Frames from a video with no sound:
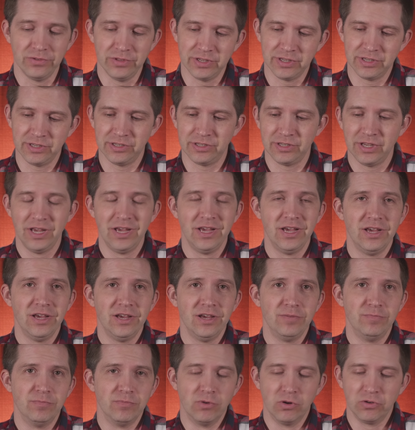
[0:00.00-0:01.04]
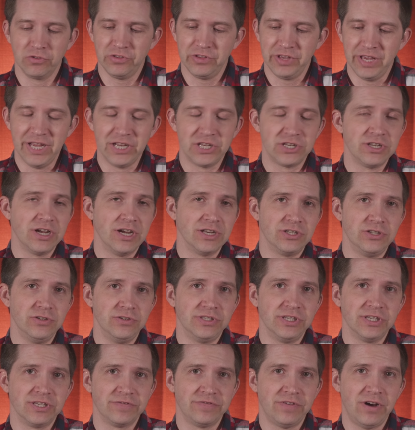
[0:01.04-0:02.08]
This is mostly
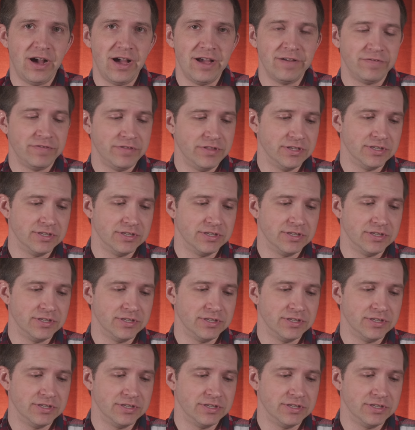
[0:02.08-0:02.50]
H.265,